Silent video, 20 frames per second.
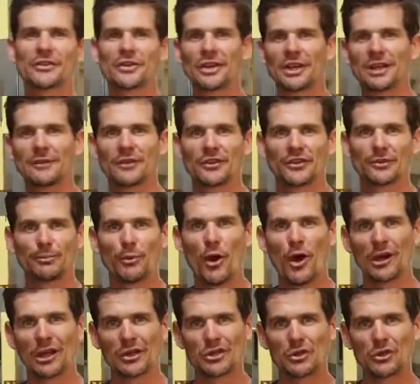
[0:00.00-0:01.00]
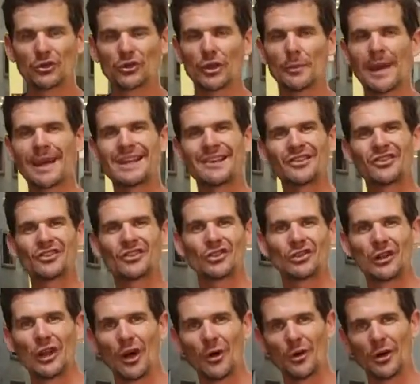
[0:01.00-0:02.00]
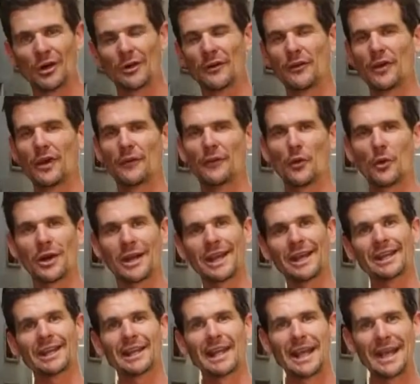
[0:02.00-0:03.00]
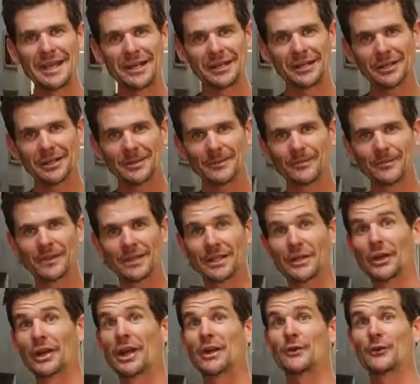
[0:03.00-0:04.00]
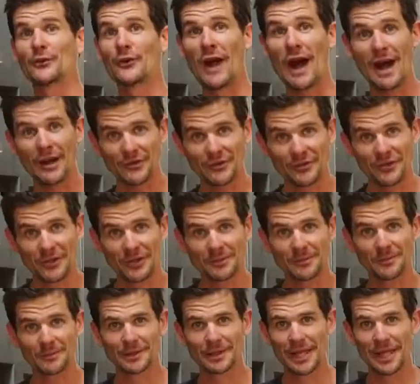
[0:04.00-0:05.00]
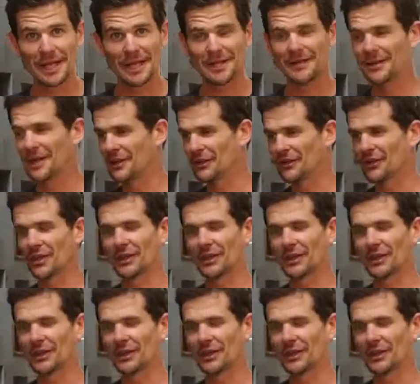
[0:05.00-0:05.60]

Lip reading: going to give you spinal issues, it's going to make you slower. If you want to get leaner, you've got to get faster. Lean is